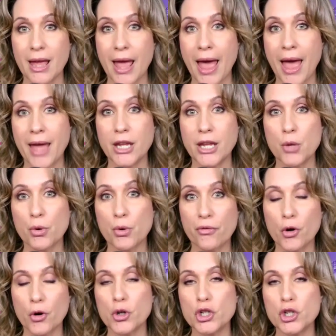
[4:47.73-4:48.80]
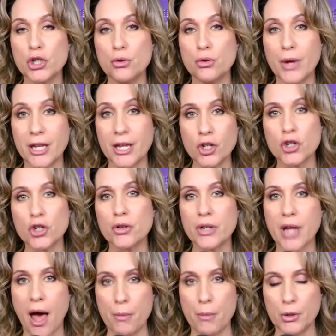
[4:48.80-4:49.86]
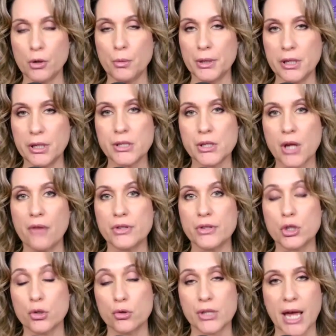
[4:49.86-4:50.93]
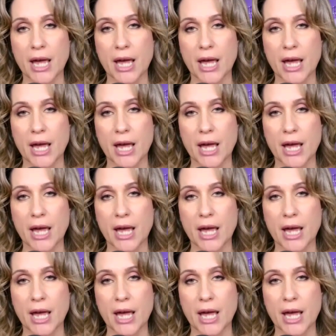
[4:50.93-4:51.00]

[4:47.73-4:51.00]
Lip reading: And he referred to injured Capitol police officers